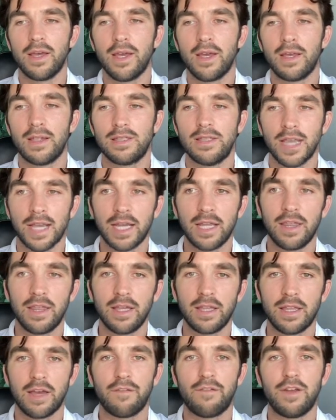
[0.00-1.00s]
The second
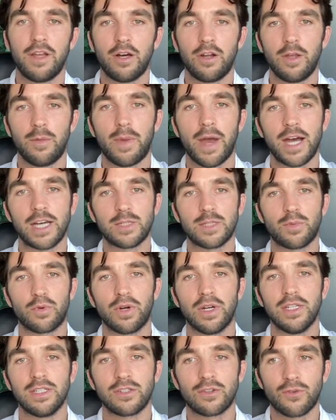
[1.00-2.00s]
thing that Fidelity
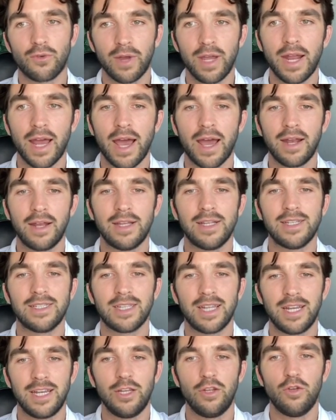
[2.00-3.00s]
Passport is great at is
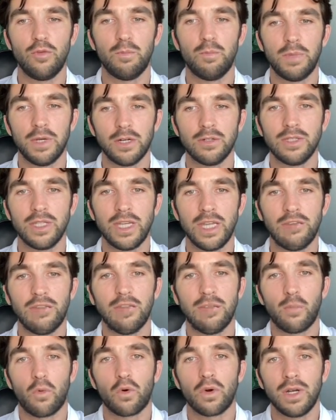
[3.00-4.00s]
letting you build even
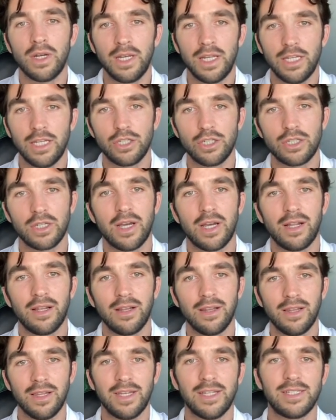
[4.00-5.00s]
more niche
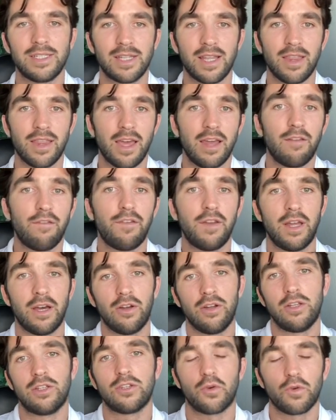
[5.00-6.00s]
lists than
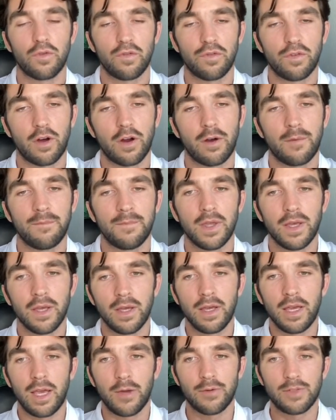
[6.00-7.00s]
Fidelity Total Farm.
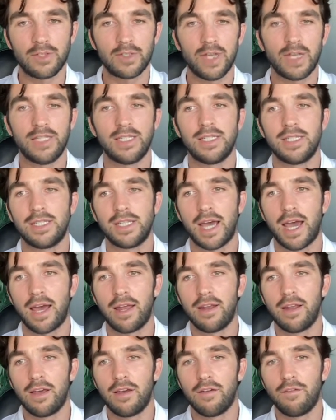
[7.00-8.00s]
What's nice is that
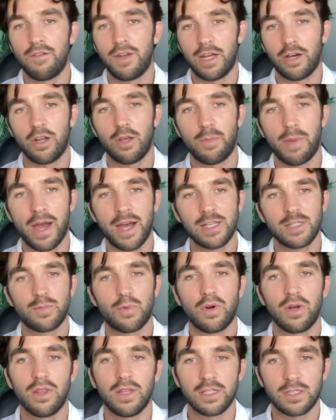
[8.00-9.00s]
Fidelity
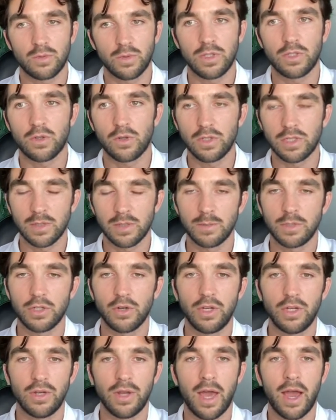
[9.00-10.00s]
Passport, this resource I'm showing
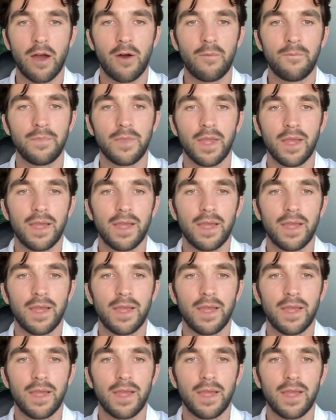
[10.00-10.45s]
you now,